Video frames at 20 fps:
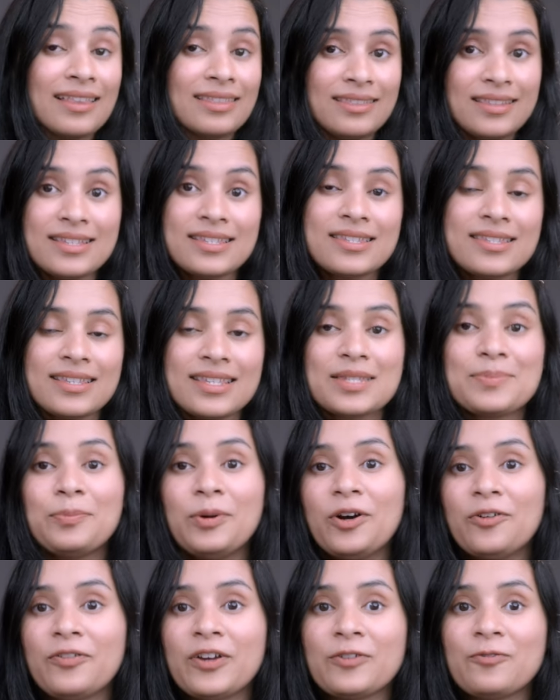This is
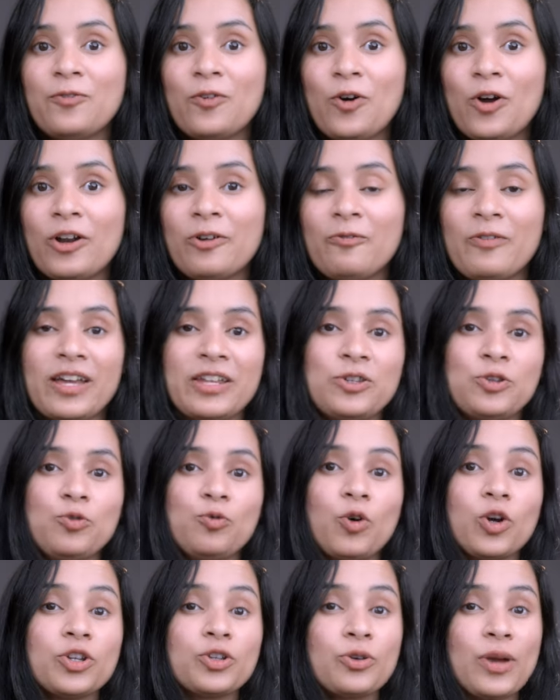perfect for when you
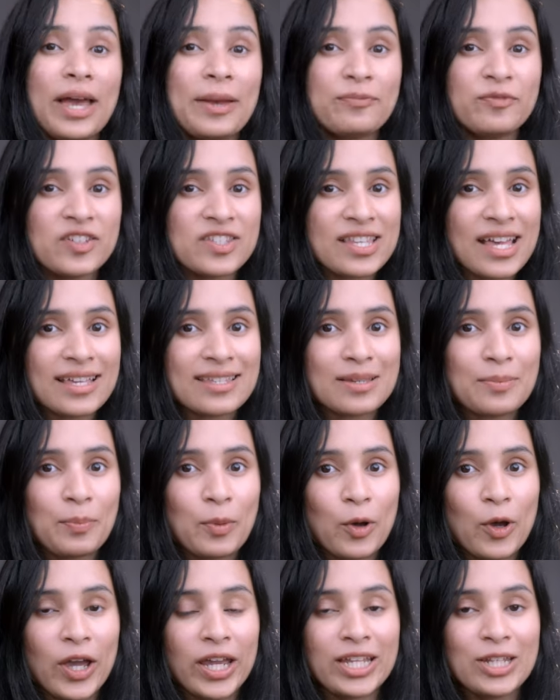want to emphasize a
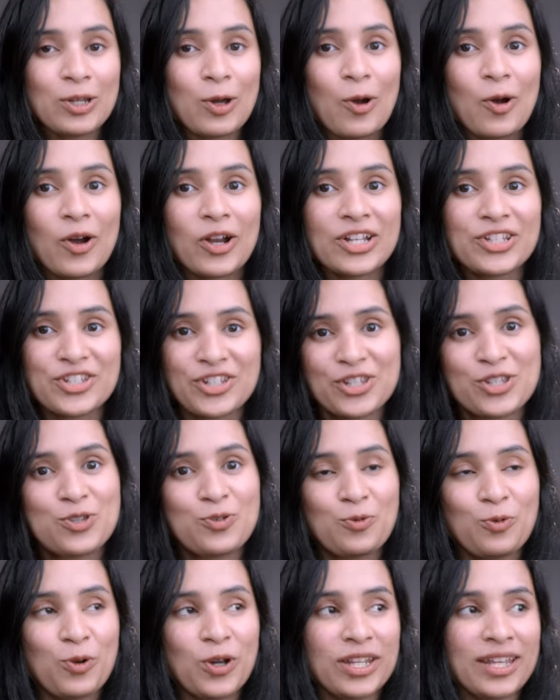point or
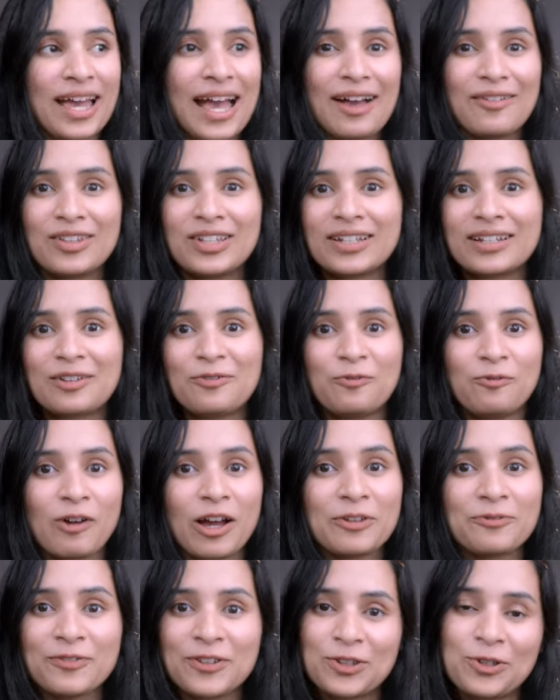just want to have a little
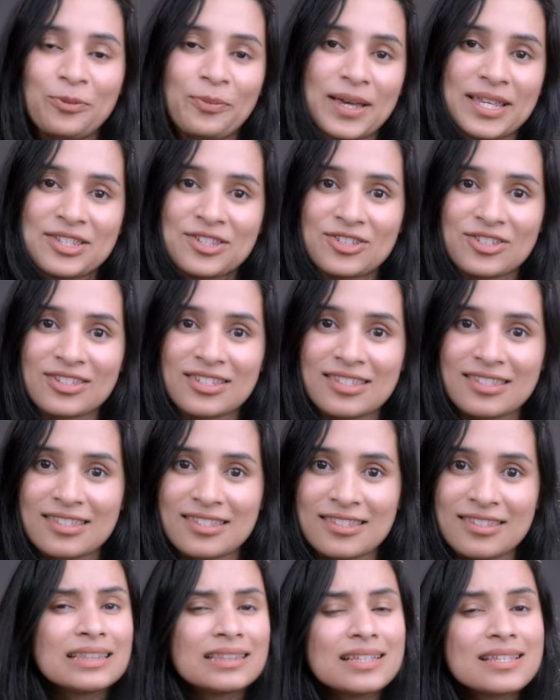fun with your
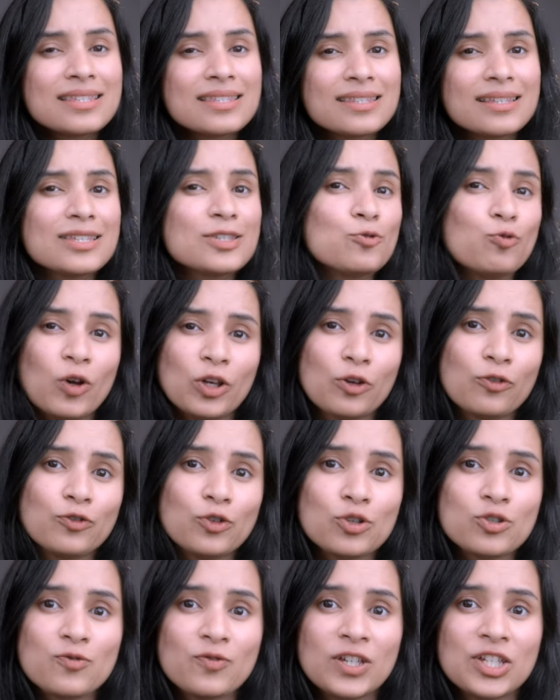messages. This is one of
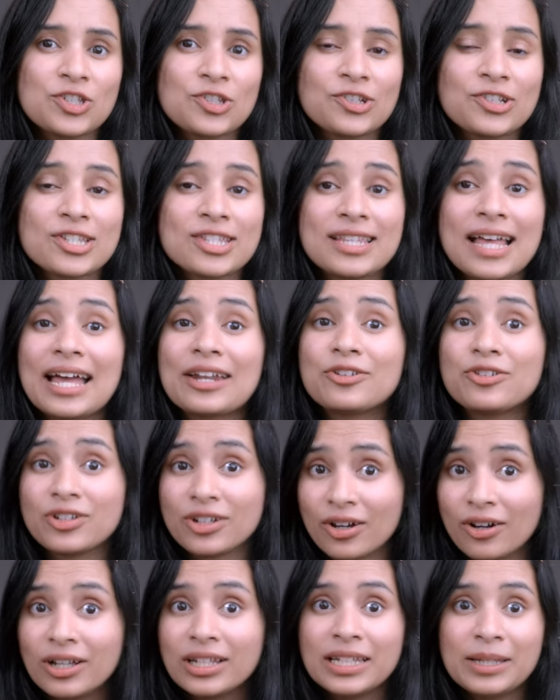those features that
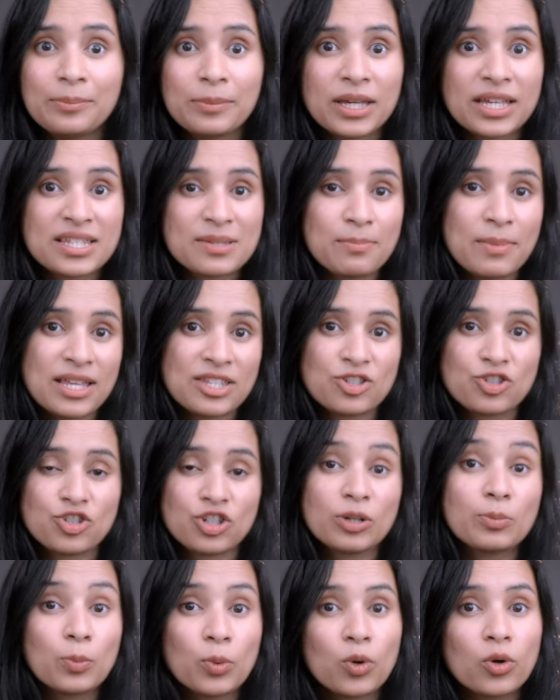really makes
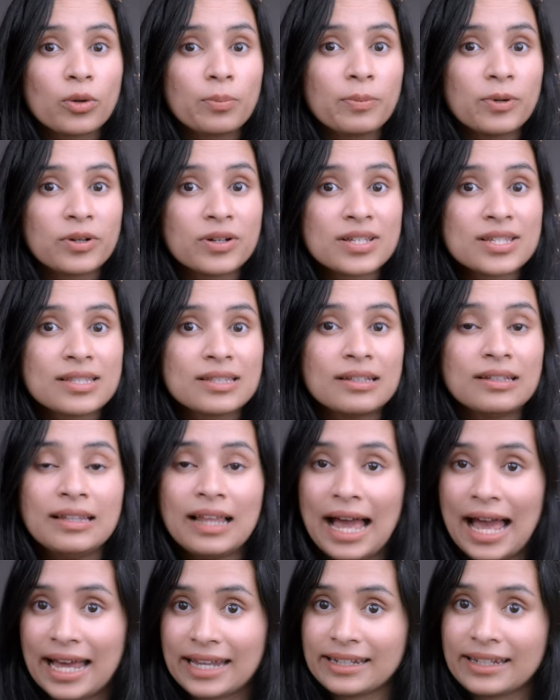messaging more personal
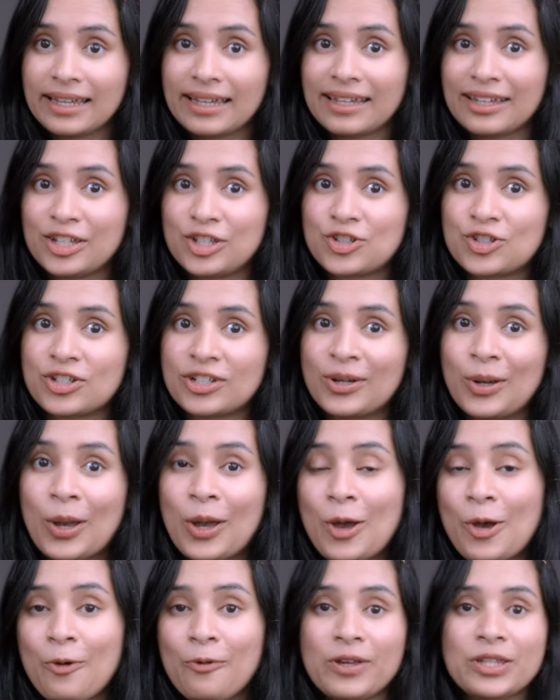and engaging.
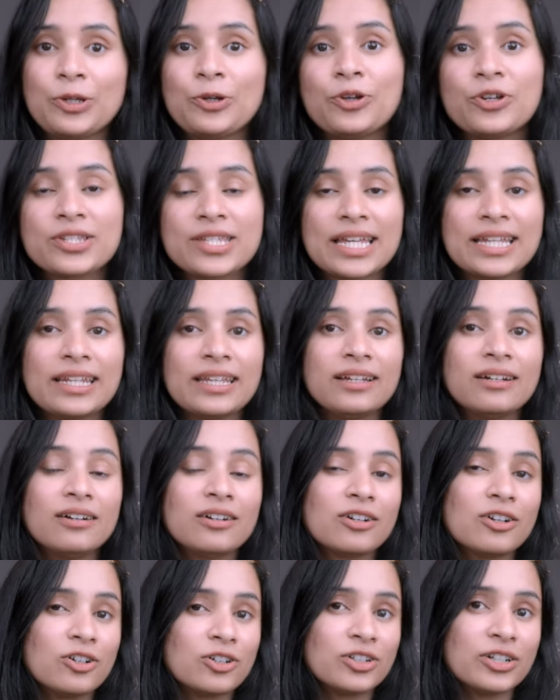Whether you're sending a
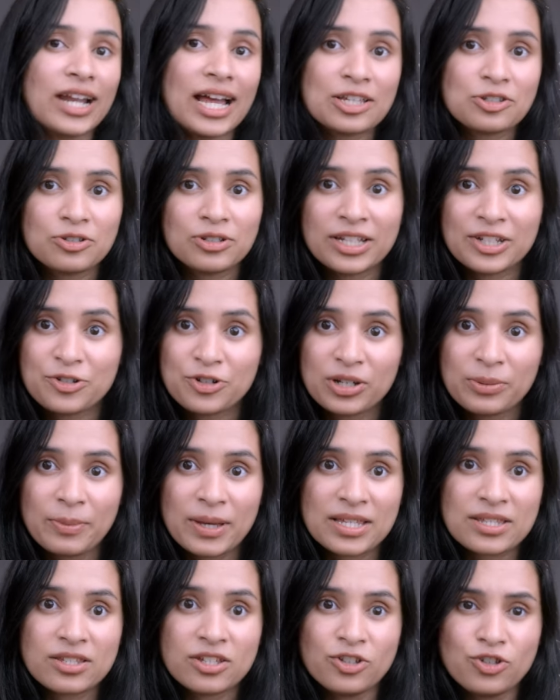congratulatory
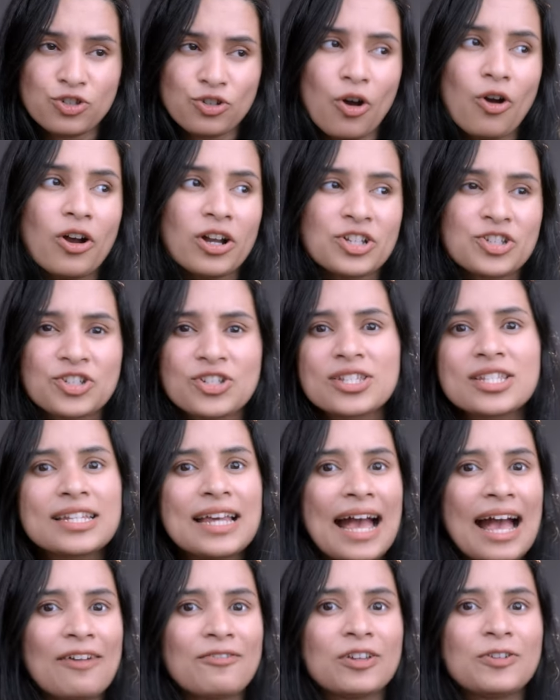message or just
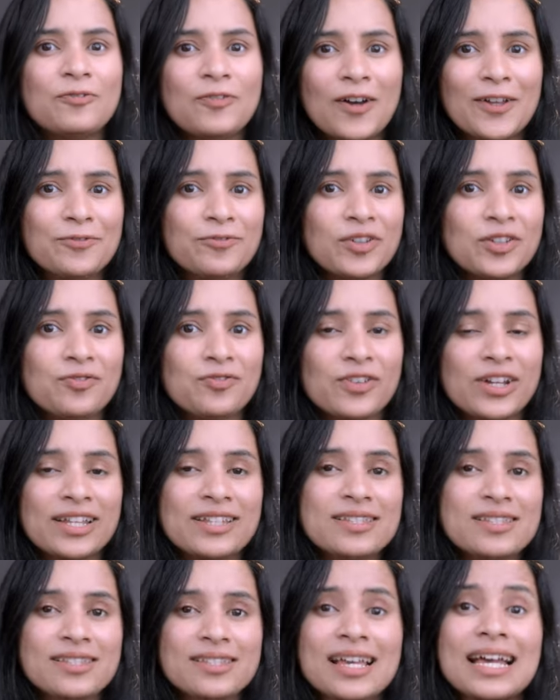having fun with
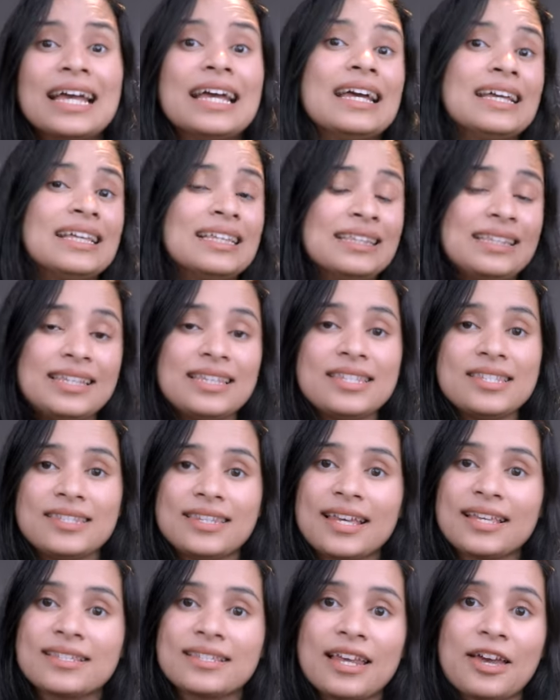friends, these
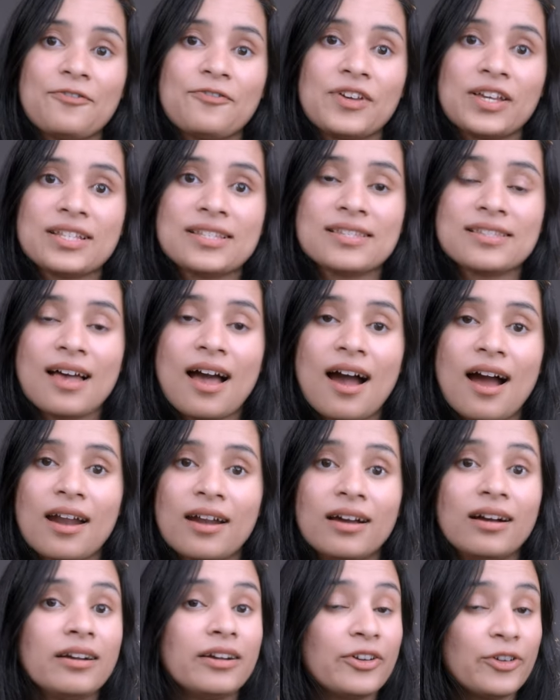text effects
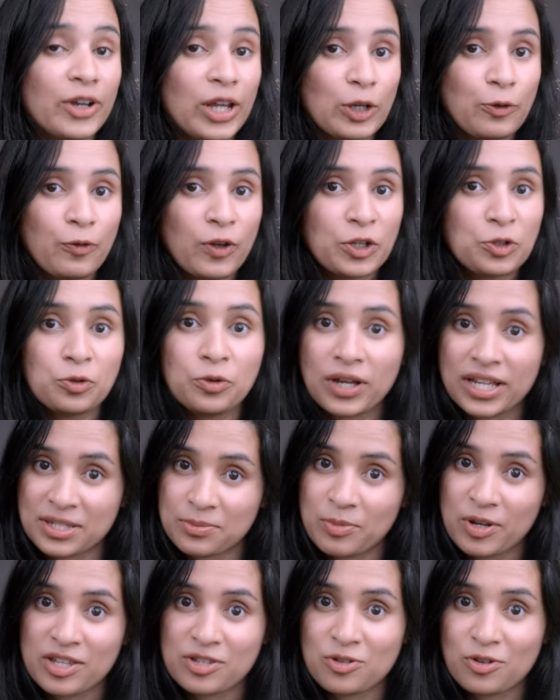are a great way to
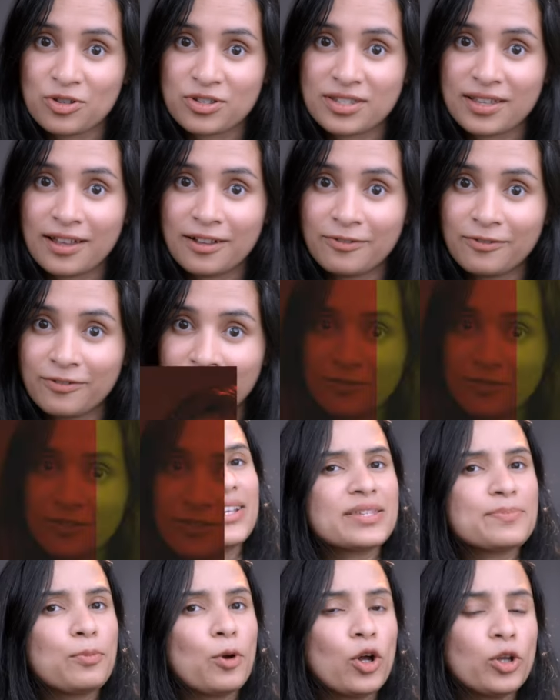express yourself.
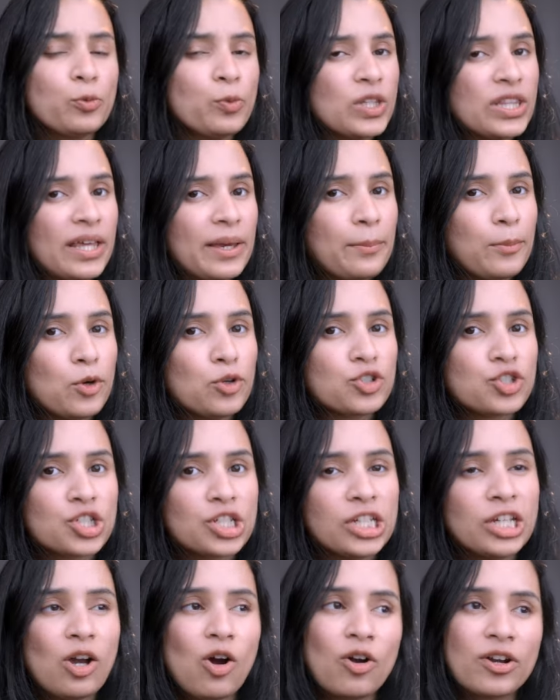Respond with
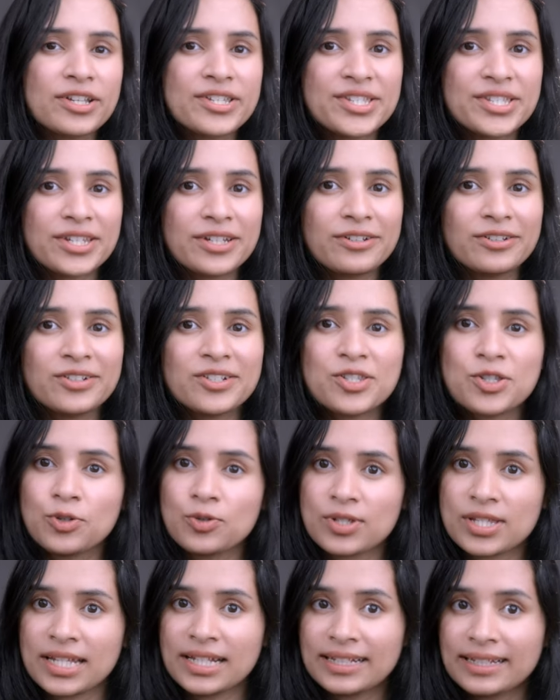emoji or stickers
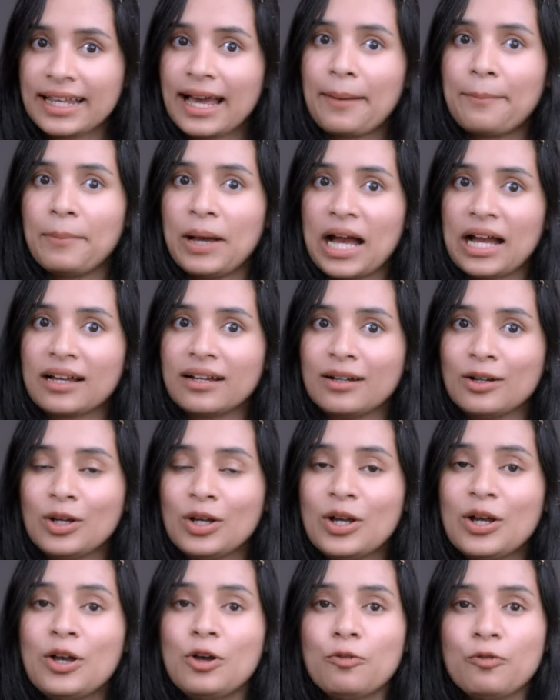using Tapback.
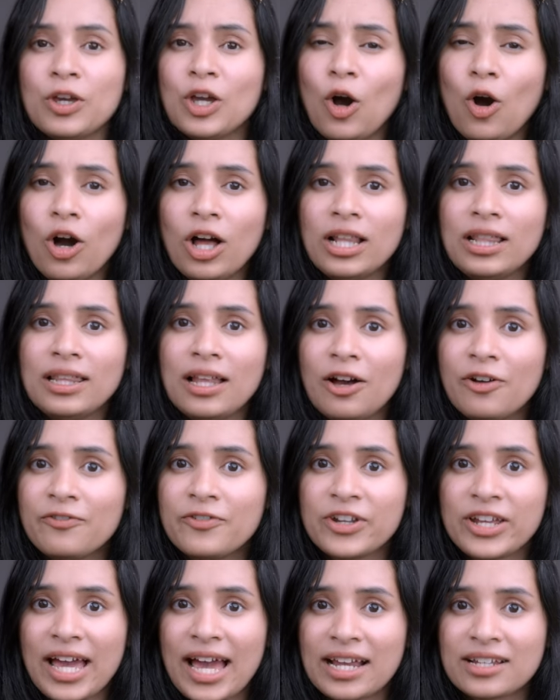We all love
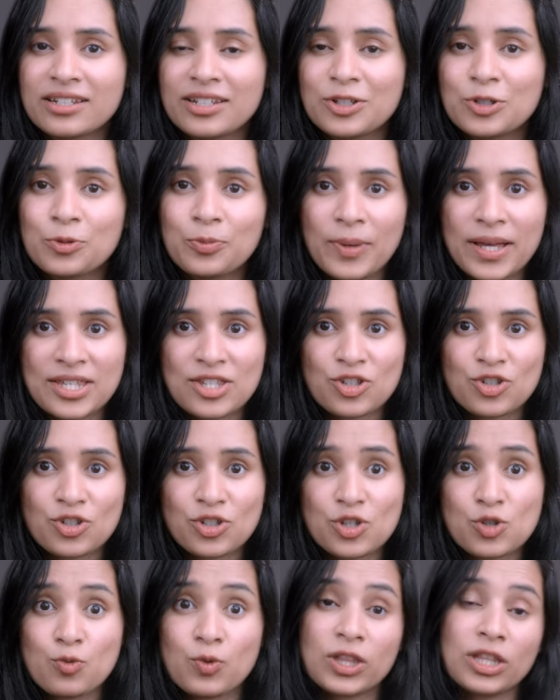reacting to
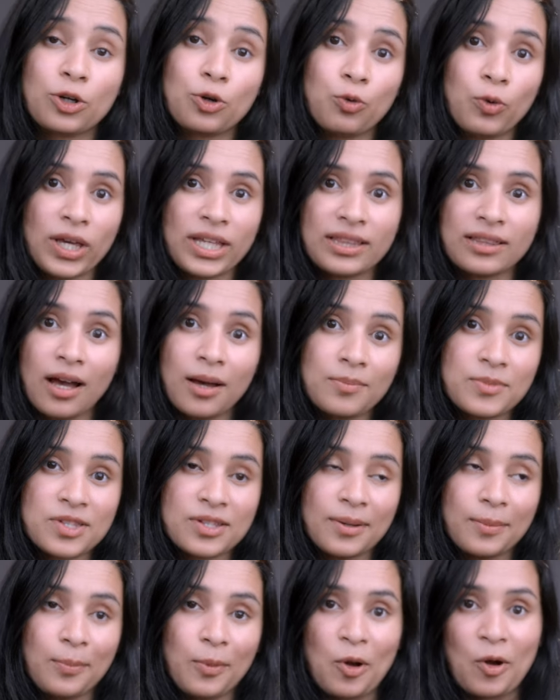messages with a quick
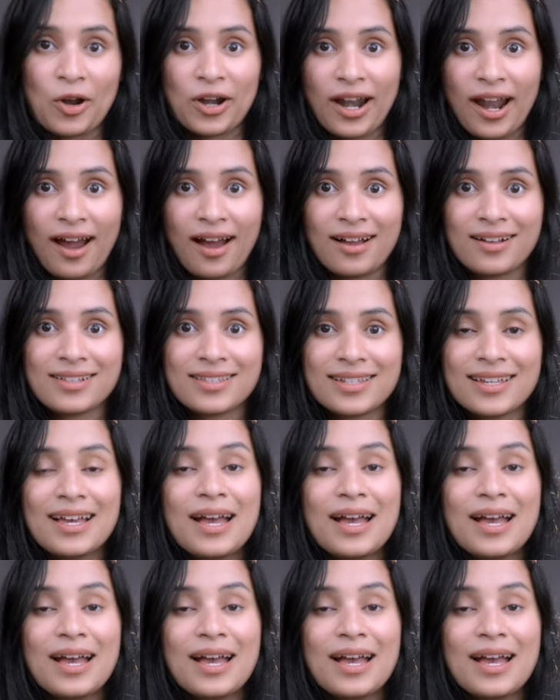thumbs up or heart,